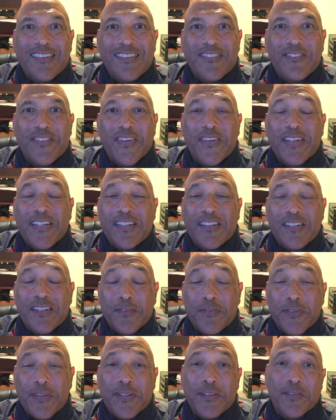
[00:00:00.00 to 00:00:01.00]
a very
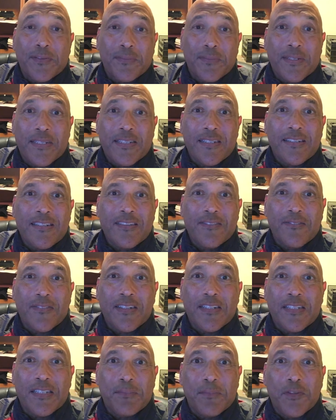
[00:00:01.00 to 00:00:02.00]
difficult one,
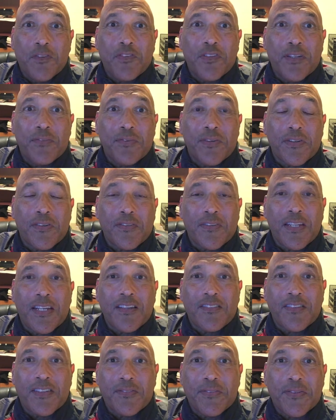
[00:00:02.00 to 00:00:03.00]
one of the most difficult
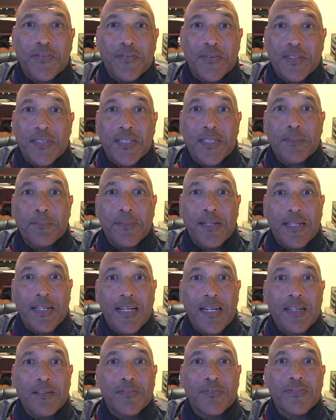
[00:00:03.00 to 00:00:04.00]
things I've ever done in my
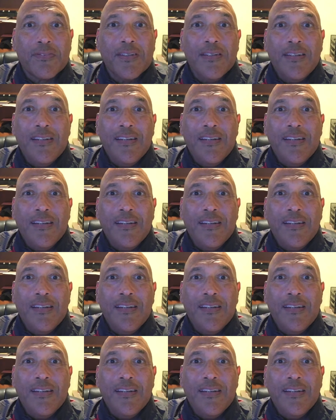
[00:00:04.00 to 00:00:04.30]
life.